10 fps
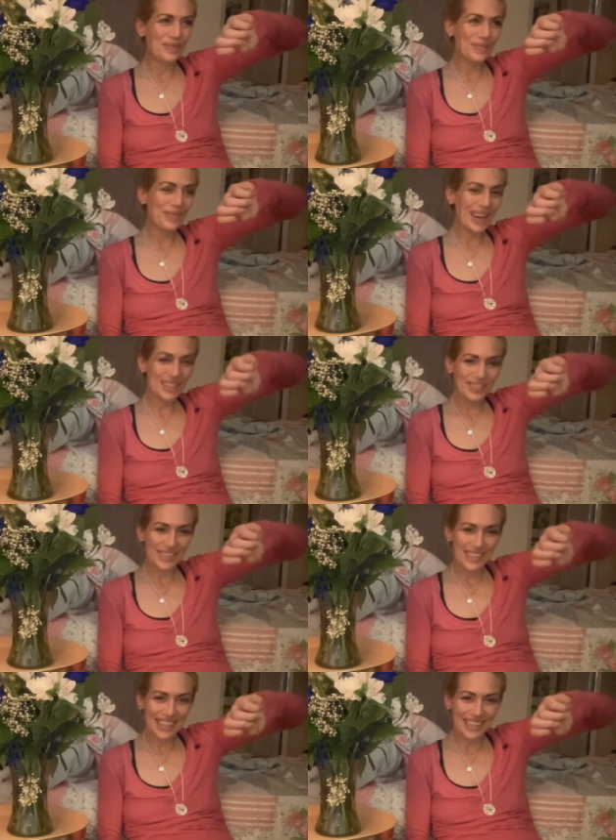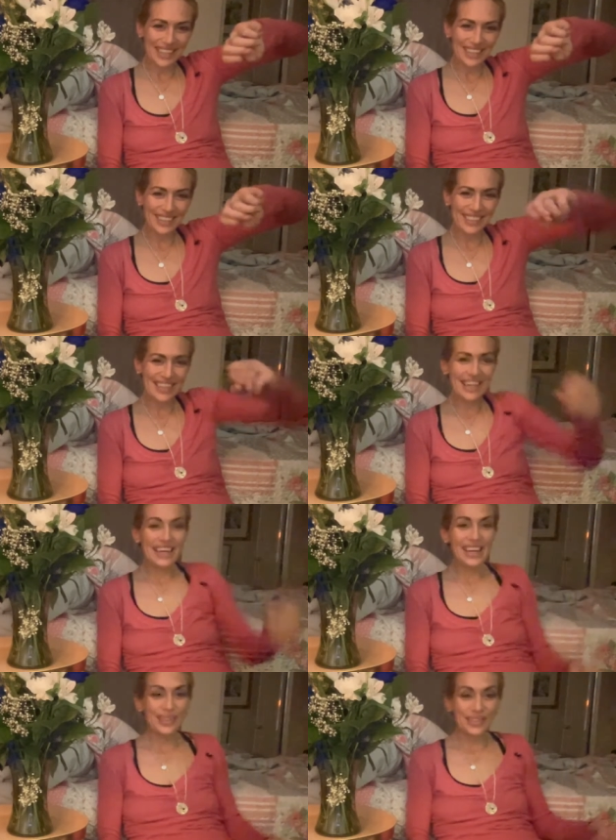mashed potatoes,
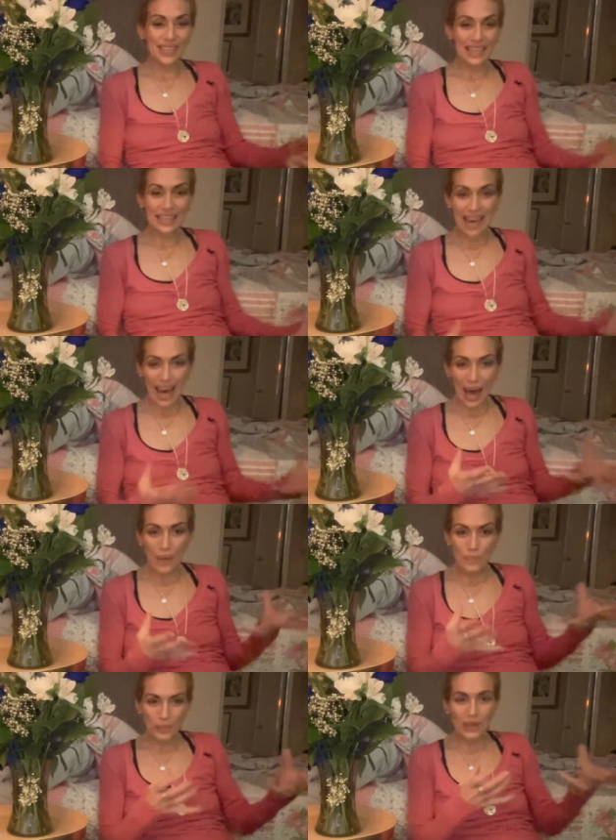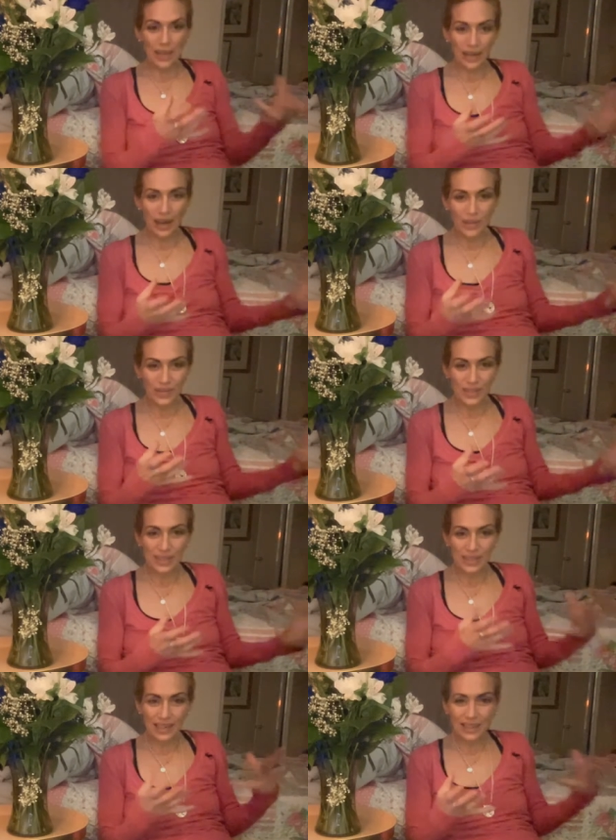it was like that, but like
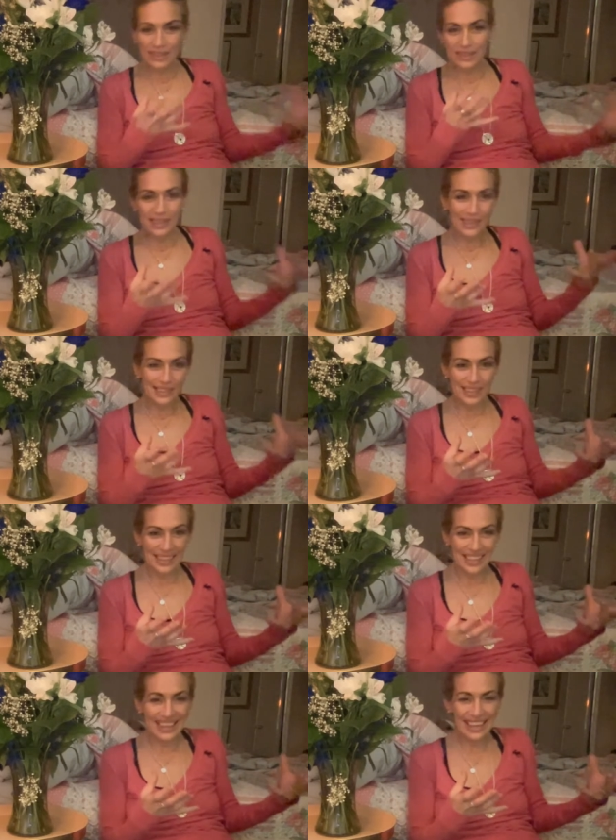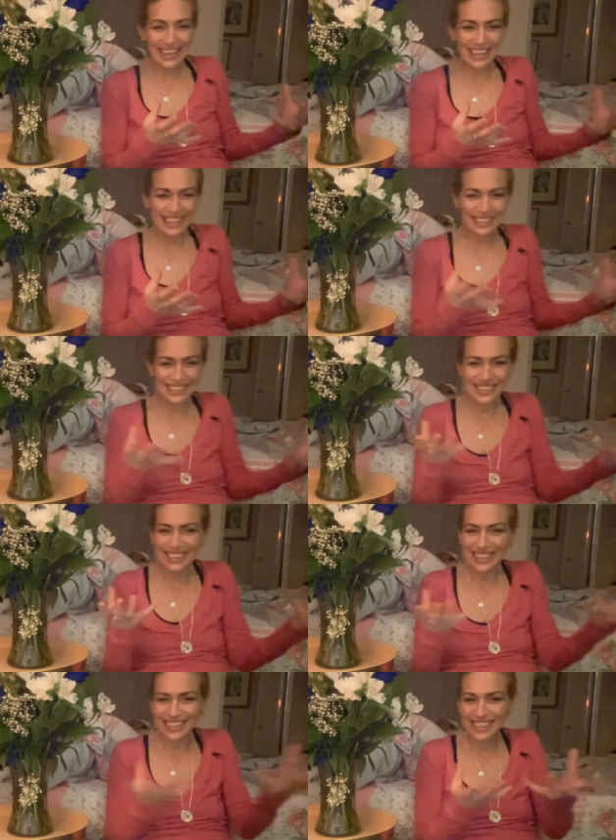obviously not clean or anything. It was
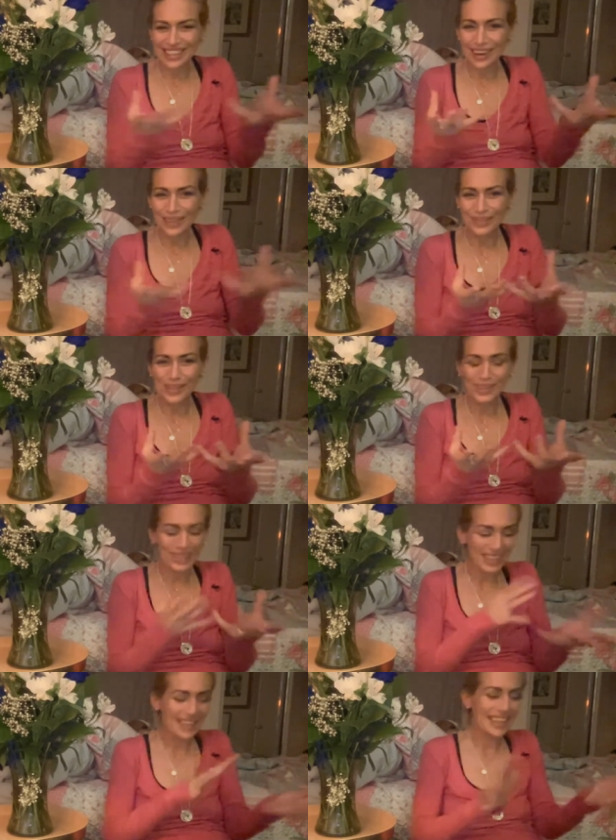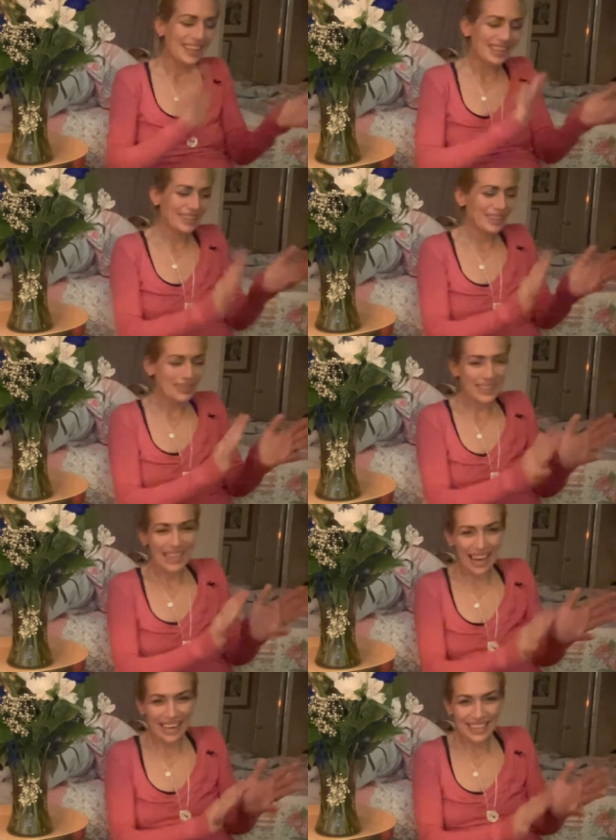like copper, like maybe
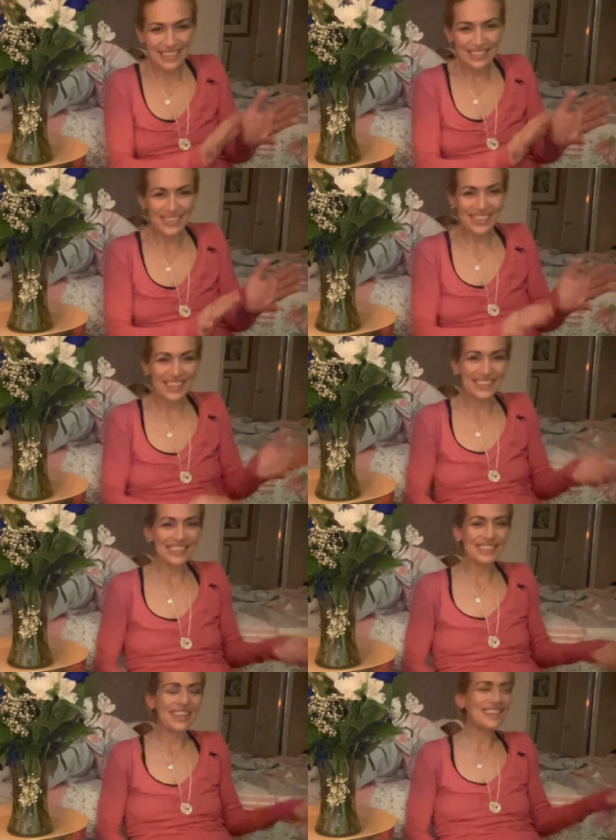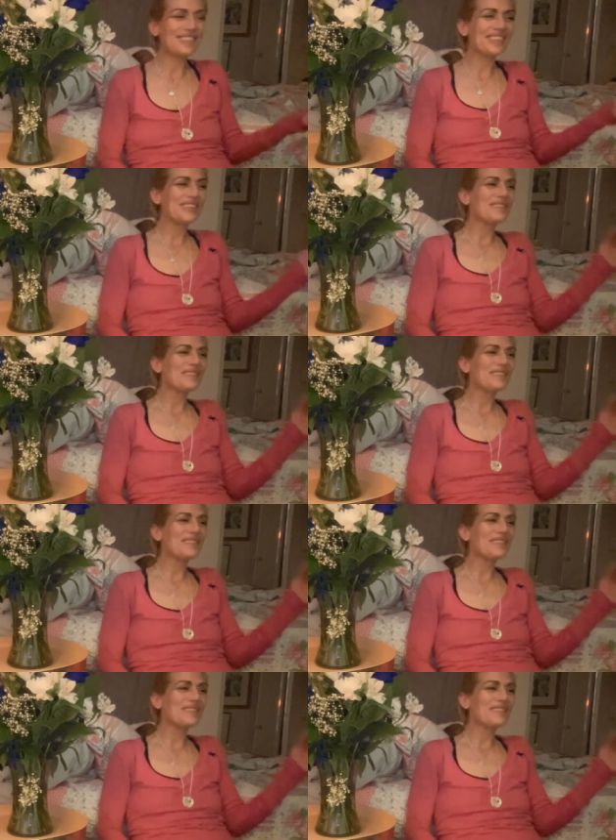Aladdin lives in there sometimes.